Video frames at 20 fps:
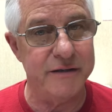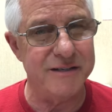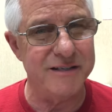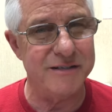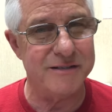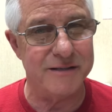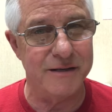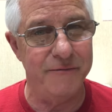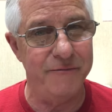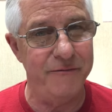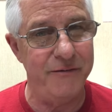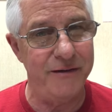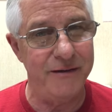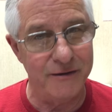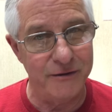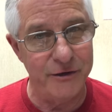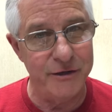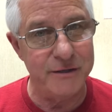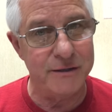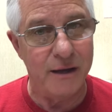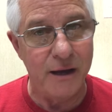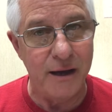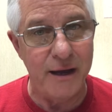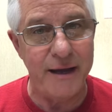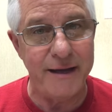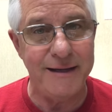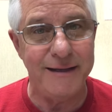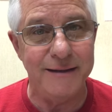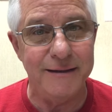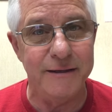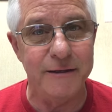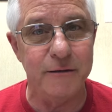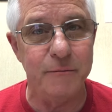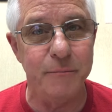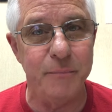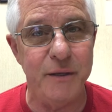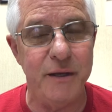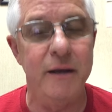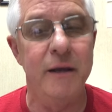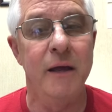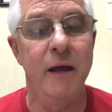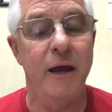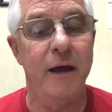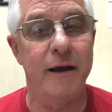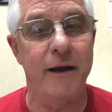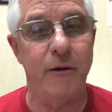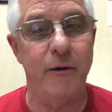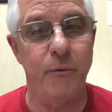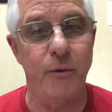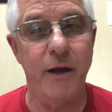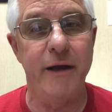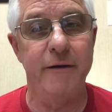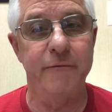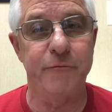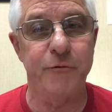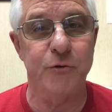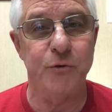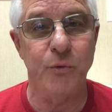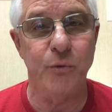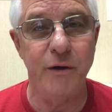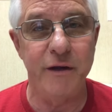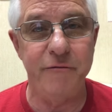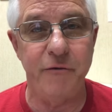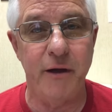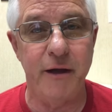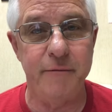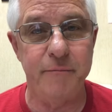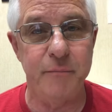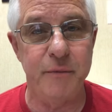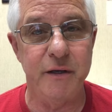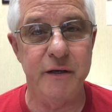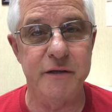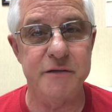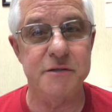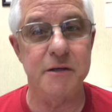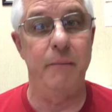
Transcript: just a very tiny little bit, and I ride it for 25 minutes.